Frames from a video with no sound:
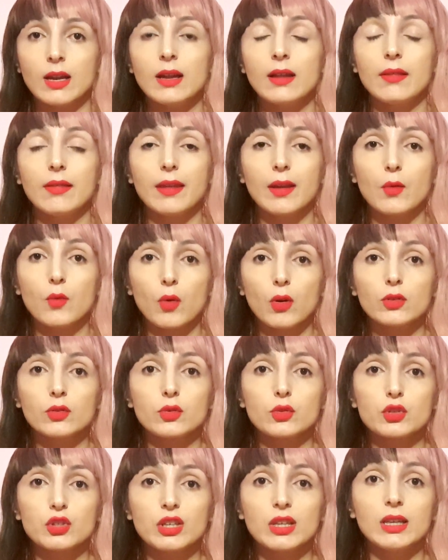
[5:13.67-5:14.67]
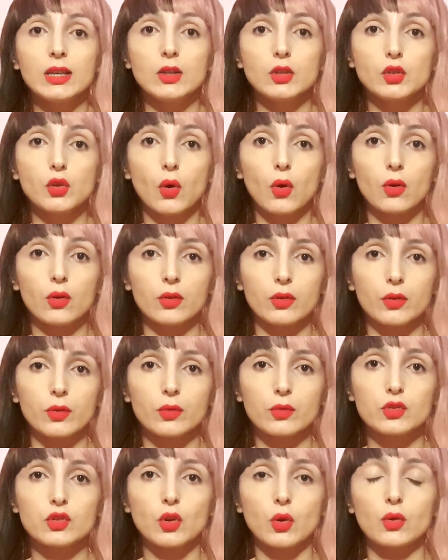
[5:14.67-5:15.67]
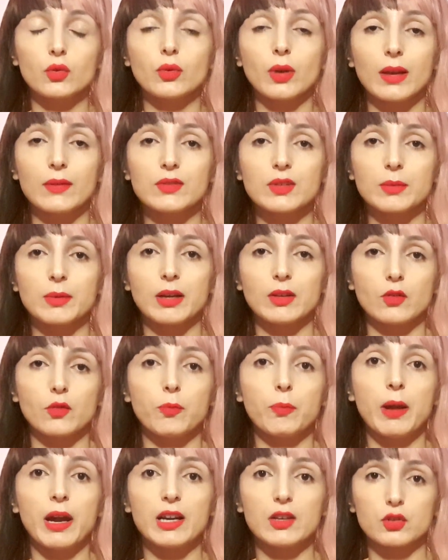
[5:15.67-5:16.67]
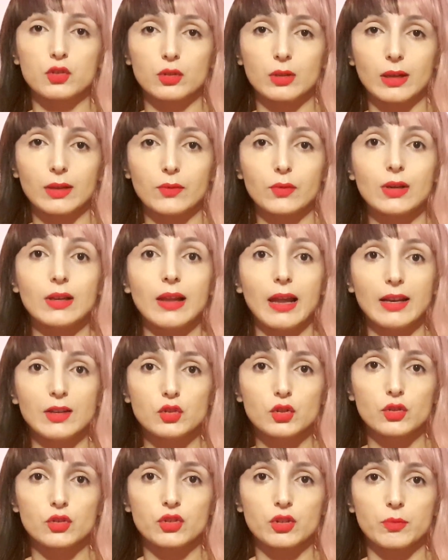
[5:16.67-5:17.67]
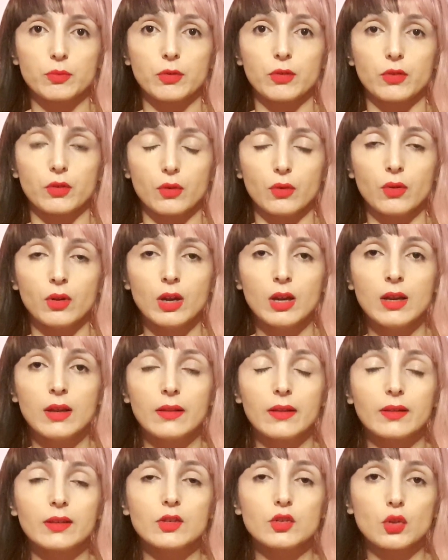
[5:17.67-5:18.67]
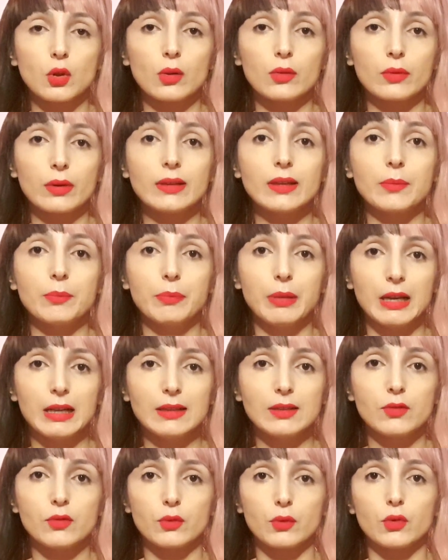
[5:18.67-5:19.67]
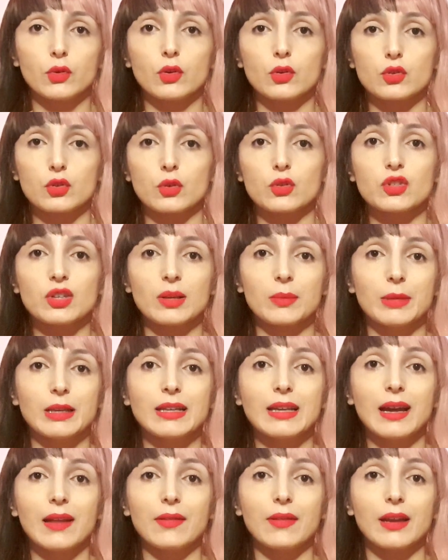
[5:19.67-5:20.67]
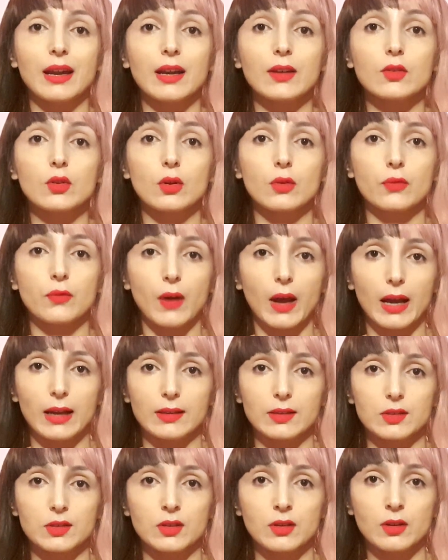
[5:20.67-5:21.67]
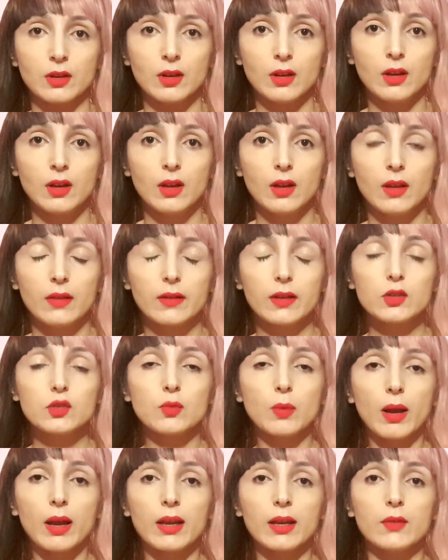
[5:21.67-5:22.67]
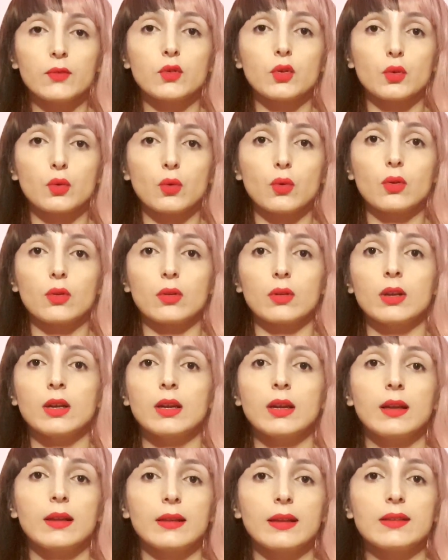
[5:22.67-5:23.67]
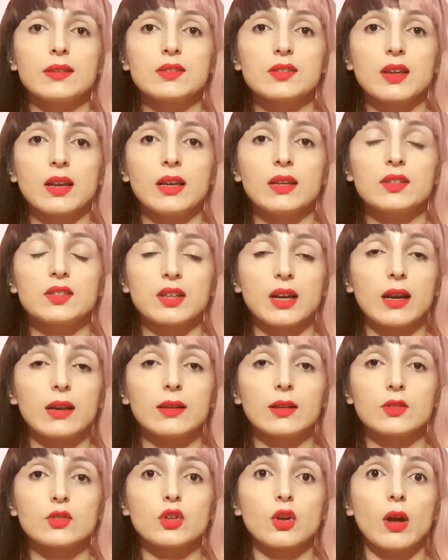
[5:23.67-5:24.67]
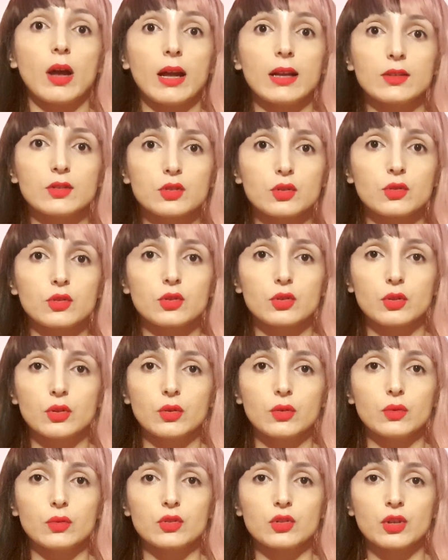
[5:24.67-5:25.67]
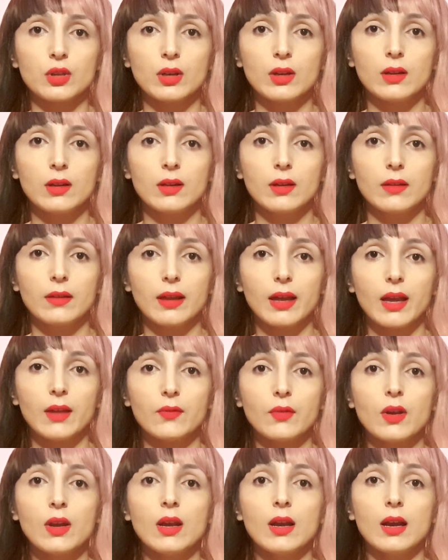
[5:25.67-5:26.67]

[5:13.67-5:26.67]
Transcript: They want to see your nudes or to have some kind of personal relationship with you that is already built through your social media. They are your fans. That's why if you Google, let's say, Scarlett Johansson's nudes, they have